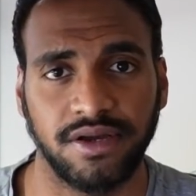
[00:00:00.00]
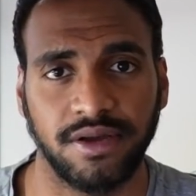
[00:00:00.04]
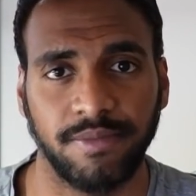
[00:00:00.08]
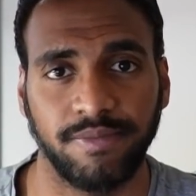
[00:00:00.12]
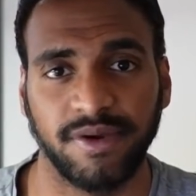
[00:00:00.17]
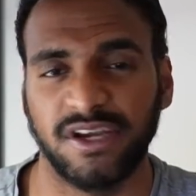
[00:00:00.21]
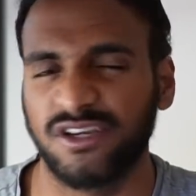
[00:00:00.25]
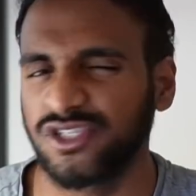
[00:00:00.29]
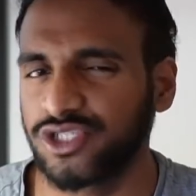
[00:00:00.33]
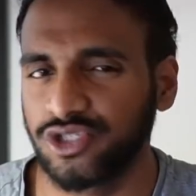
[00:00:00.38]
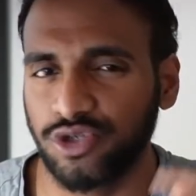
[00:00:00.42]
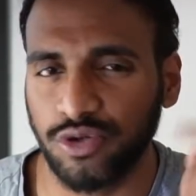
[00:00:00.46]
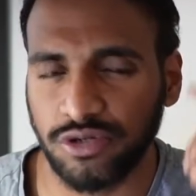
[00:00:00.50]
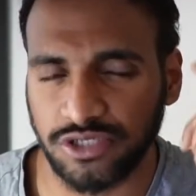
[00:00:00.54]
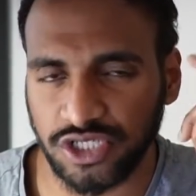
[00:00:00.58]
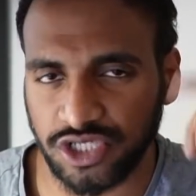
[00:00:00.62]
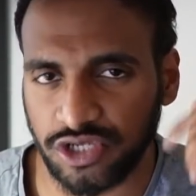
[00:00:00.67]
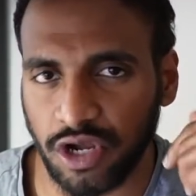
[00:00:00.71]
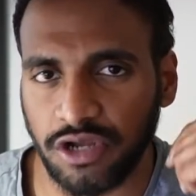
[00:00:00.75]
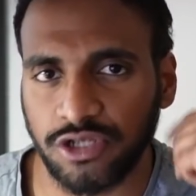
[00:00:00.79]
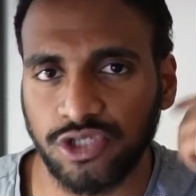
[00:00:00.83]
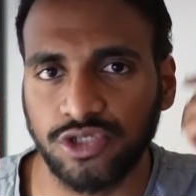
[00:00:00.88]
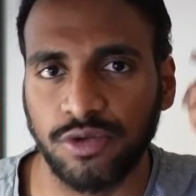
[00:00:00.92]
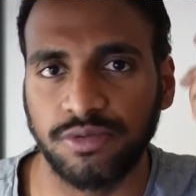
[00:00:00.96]
Because you're
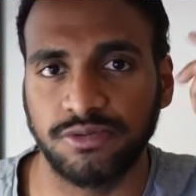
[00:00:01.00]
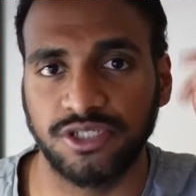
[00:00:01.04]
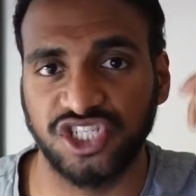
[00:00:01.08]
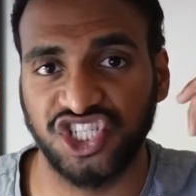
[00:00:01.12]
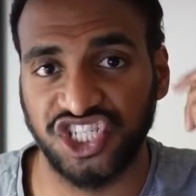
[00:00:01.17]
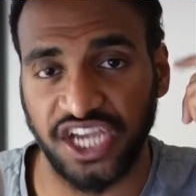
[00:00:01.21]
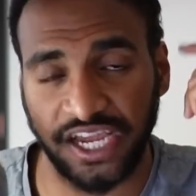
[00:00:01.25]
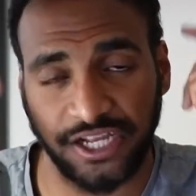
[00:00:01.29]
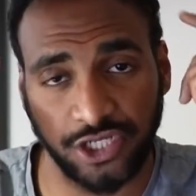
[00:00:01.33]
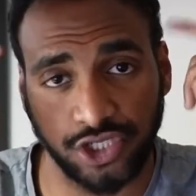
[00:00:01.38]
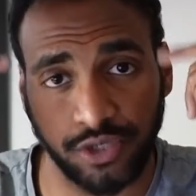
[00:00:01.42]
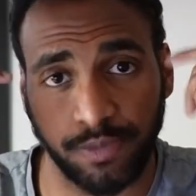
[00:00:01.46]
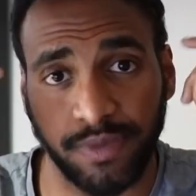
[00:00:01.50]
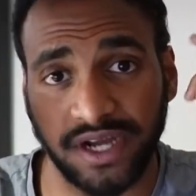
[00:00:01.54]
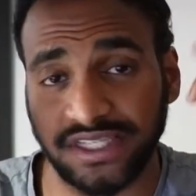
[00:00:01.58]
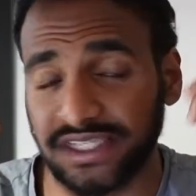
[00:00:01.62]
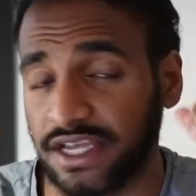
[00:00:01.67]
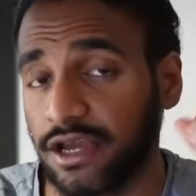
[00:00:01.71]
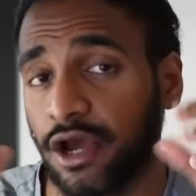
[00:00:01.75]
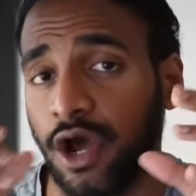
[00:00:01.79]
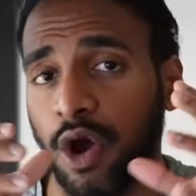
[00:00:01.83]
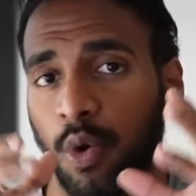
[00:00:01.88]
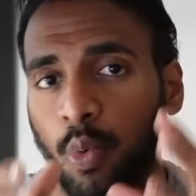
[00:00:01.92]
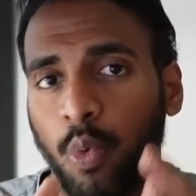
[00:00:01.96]
starting to change your mindset.